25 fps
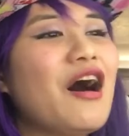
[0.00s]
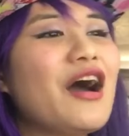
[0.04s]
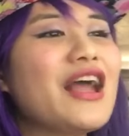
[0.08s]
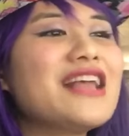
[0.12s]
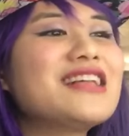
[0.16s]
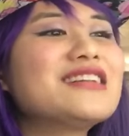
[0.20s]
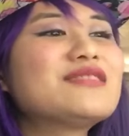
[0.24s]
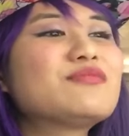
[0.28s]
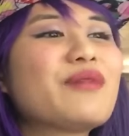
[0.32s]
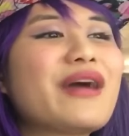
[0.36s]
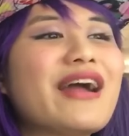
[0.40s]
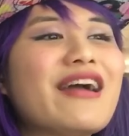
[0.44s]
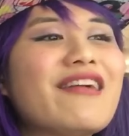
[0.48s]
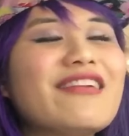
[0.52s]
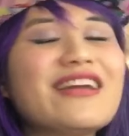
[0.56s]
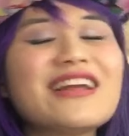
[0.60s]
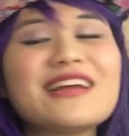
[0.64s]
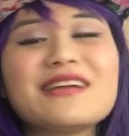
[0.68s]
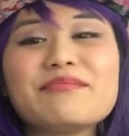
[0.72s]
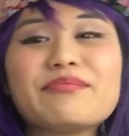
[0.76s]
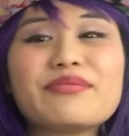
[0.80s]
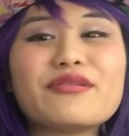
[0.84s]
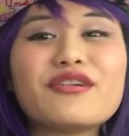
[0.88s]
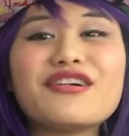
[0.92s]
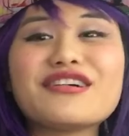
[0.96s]
he's
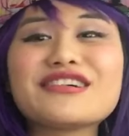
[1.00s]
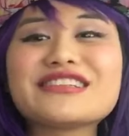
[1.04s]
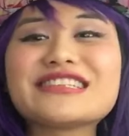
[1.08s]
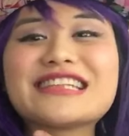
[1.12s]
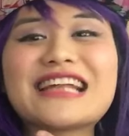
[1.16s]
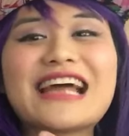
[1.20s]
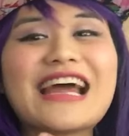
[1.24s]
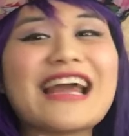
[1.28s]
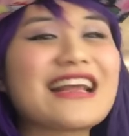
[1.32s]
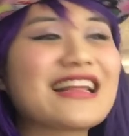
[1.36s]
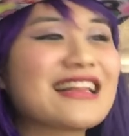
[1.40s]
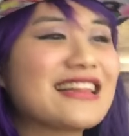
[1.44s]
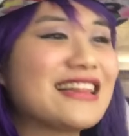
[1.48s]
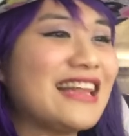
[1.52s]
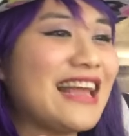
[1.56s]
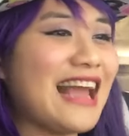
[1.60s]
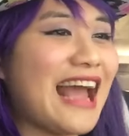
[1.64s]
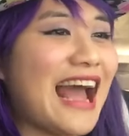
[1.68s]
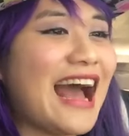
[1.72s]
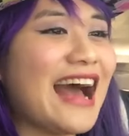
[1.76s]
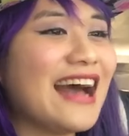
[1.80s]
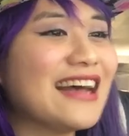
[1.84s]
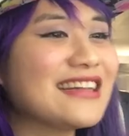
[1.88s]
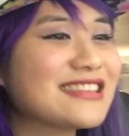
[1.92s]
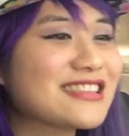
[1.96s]
wearing Brooke's, like, the
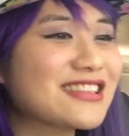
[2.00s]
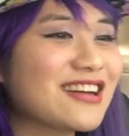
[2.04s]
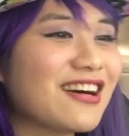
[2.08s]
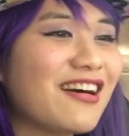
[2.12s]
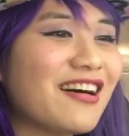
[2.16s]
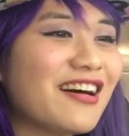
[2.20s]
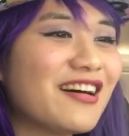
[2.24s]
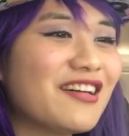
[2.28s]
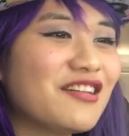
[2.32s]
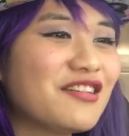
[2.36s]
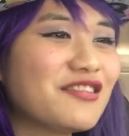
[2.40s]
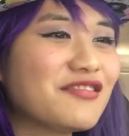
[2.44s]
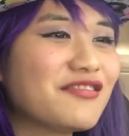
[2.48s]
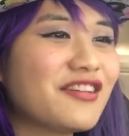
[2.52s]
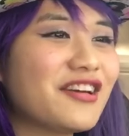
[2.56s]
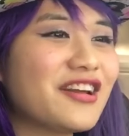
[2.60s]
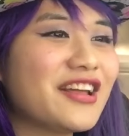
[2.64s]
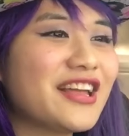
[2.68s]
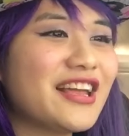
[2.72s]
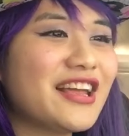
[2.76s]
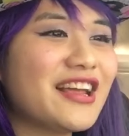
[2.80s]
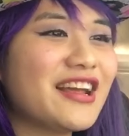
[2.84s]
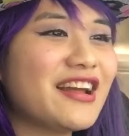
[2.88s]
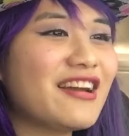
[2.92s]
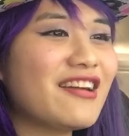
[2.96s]
ascot over
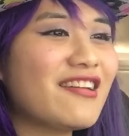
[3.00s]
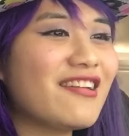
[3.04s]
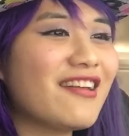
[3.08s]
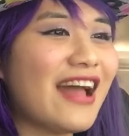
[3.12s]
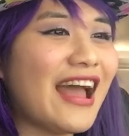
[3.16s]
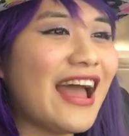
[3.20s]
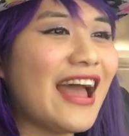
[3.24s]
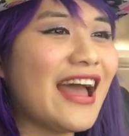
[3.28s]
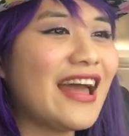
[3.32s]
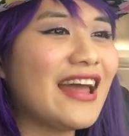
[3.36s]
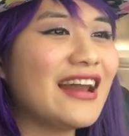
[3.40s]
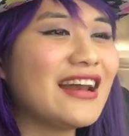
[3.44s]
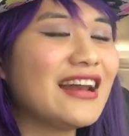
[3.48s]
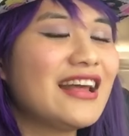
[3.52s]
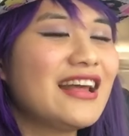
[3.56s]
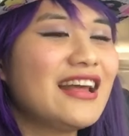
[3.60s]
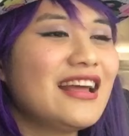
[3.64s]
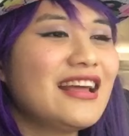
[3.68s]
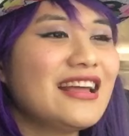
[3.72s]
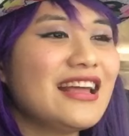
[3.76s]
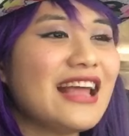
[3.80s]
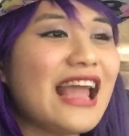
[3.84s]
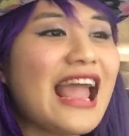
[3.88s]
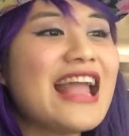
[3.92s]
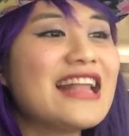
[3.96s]
here. And
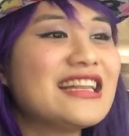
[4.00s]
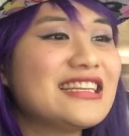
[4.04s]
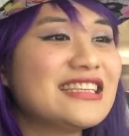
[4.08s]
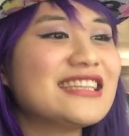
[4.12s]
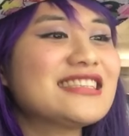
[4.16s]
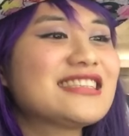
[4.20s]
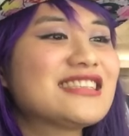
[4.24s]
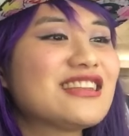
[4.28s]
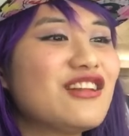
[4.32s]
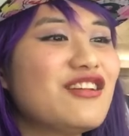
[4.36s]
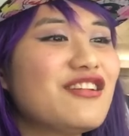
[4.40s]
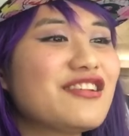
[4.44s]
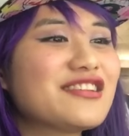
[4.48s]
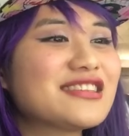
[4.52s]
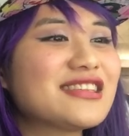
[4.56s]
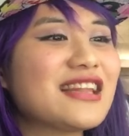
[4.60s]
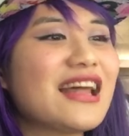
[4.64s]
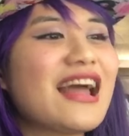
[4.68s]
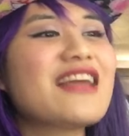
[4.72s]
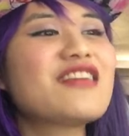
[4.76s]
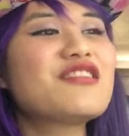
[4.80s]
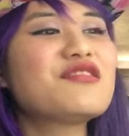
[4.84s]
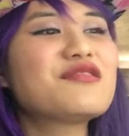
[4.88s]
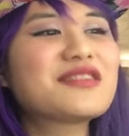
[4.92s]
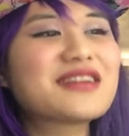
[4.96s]
It just looks
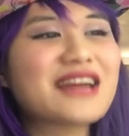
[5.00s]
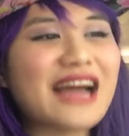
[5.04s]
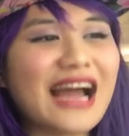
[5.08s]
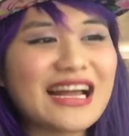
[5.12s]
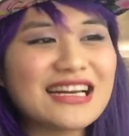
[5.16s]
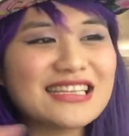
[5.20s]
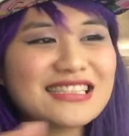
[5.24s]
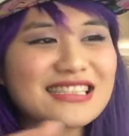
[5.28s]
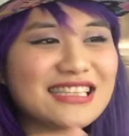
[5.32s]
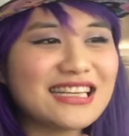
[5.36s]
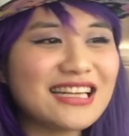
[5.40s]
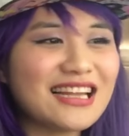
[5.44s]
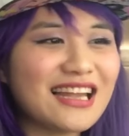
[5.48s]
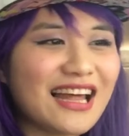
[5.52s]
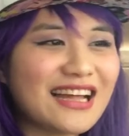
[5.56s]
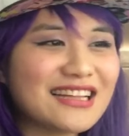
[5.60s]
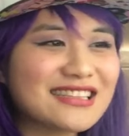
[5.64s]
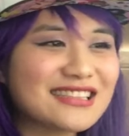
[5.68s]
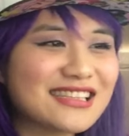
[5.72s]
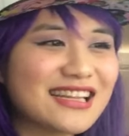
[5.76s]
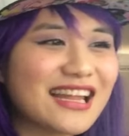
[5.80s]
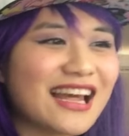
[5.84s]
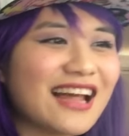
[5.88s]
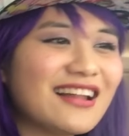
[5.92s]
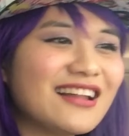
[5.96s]
like you can see
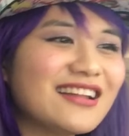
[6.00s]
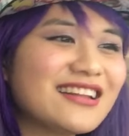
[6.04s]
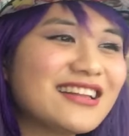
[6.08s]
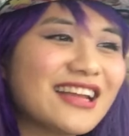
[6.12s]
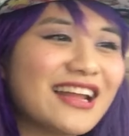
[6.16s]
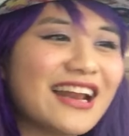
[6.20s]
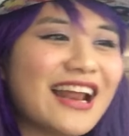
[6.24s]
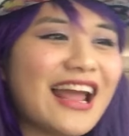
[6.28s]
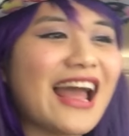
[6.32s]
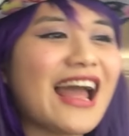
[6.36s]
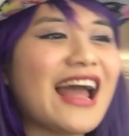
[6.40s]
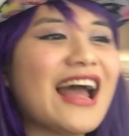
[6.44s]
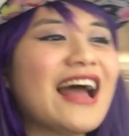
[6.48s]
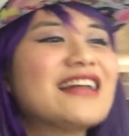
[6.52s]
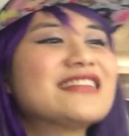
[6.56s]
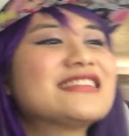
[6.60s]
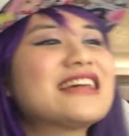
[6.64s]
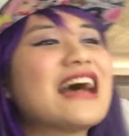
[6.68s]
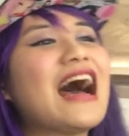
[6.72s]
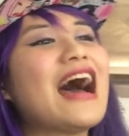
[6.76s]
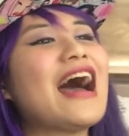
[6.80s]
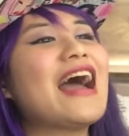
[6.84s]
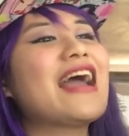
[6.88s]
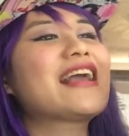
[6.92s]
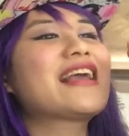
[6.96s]
like skeleton hands.
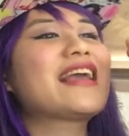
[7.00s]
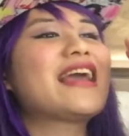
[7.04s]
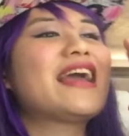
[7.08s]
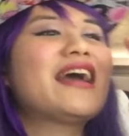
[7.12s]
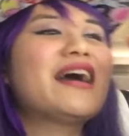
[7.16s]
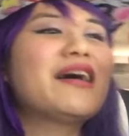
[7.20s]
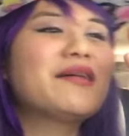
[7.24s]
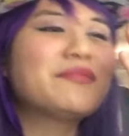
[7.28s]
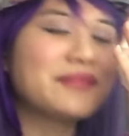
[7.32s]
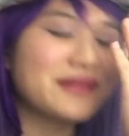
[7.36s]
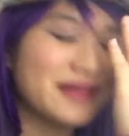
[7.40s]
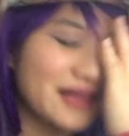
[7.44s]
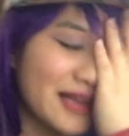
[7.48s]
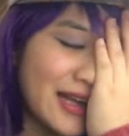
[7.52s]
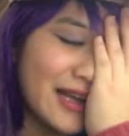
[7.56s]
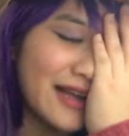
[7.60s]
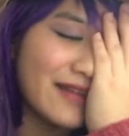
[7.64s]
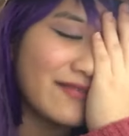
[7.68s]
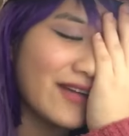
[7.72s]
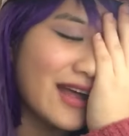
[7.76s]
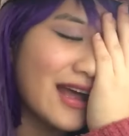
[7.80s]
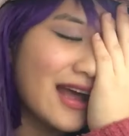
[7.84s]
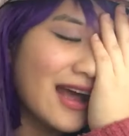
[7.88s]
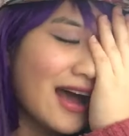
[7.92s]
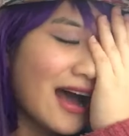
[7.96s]
I can't
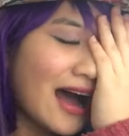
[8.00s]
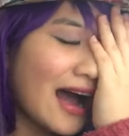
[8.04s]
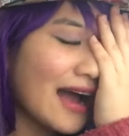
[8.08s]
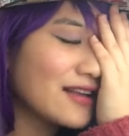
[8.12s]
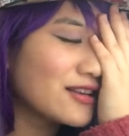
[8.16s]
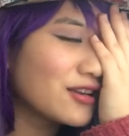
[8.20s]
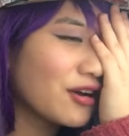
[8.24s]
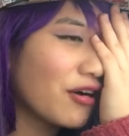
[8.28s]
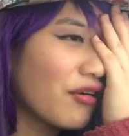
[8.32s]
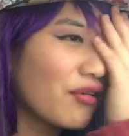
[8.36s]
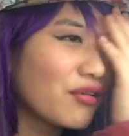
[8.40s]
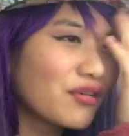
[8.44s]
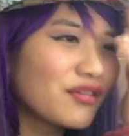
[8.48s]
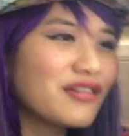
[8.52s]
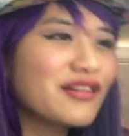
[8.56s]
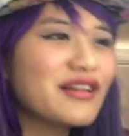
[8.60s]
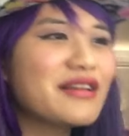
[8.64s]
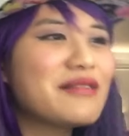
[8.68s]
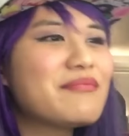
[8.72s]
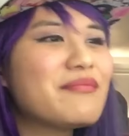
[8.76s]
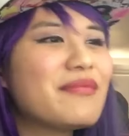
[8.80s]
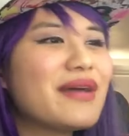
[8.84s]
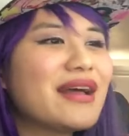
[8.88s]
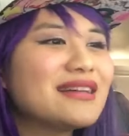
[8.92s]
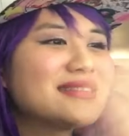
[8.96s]
believe I
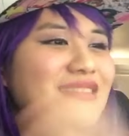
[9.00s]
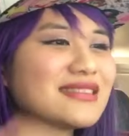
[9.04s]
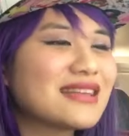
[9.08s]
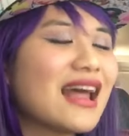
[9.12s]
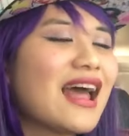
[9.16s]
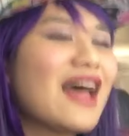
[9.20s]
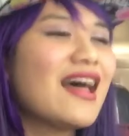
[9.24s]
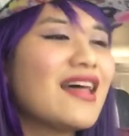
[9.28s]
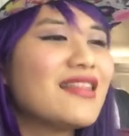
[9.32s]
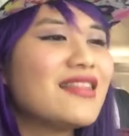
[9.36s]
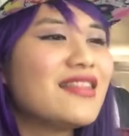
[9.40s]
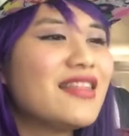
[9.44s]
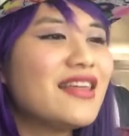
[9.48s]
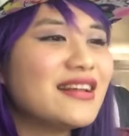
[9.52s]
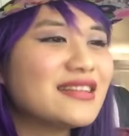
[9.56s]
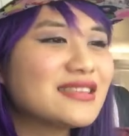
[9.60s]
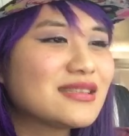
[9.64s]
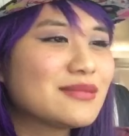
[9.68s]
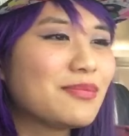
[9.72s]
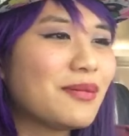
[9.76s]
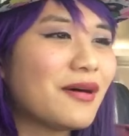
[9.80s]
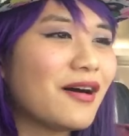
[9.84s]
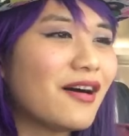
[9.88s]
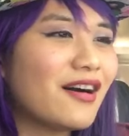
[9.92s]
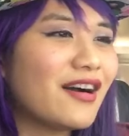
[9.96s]
totally missed this
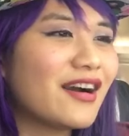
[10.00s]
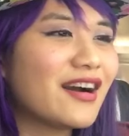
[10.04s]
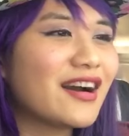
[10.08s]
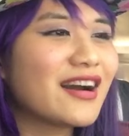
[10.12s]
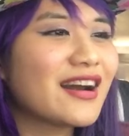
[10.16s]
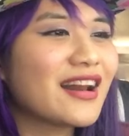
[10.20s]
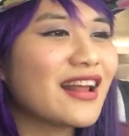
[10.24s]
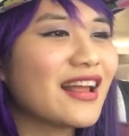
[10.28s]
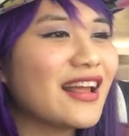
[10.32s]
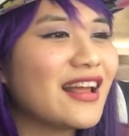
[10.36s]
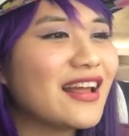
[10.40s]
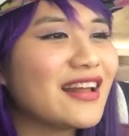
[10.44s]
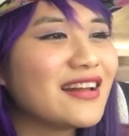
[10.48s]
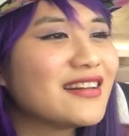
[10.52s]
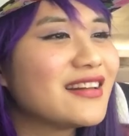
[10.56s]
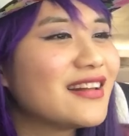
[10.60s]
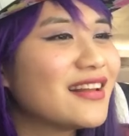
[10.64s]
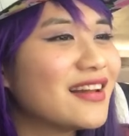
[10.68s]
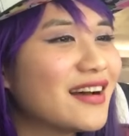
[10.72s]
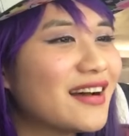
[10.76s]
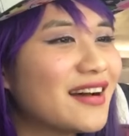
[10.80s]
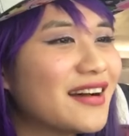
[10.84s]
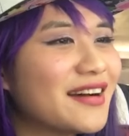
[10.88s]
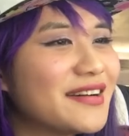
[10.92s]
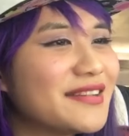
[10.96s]
part in
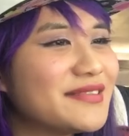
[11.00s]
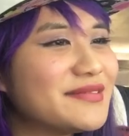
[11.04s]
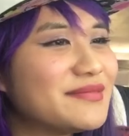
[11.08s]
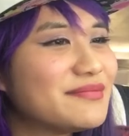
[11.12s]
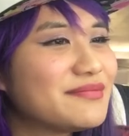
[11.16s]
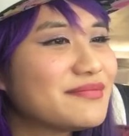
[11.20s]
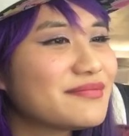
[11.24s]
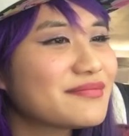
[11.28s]
the...